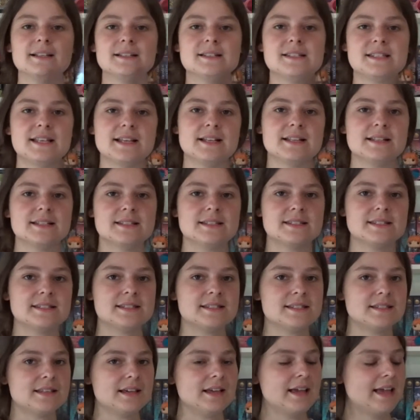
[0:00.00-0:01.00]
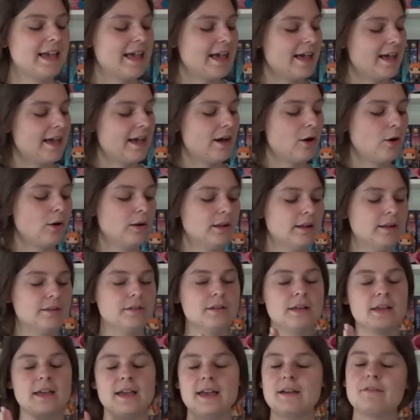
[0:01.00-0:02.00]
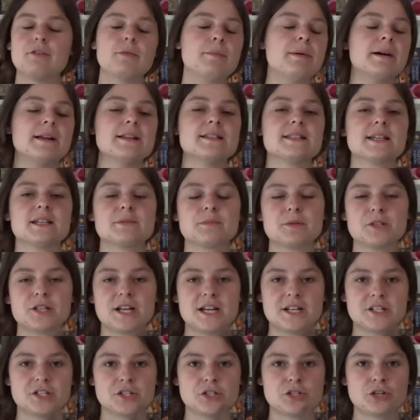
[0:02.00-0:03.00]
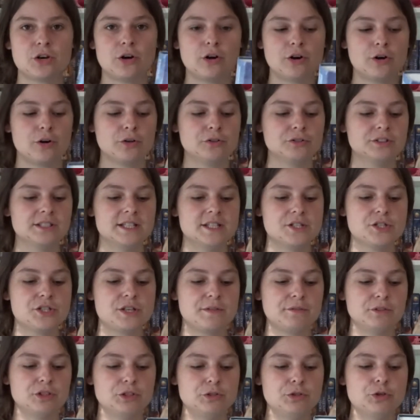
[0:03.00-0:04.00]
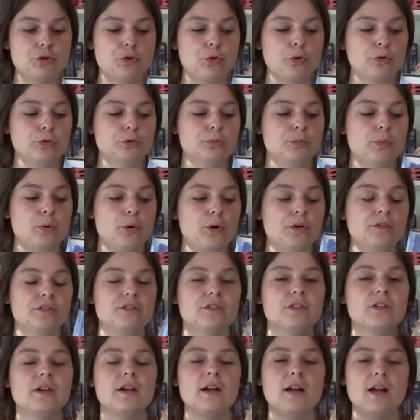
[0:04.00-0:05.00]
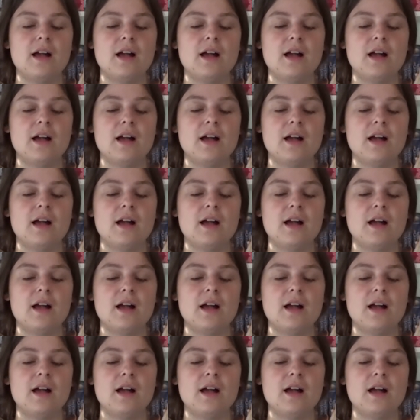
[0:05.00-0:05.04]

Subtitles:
since everybody's expectations are on these 70-year-old boys'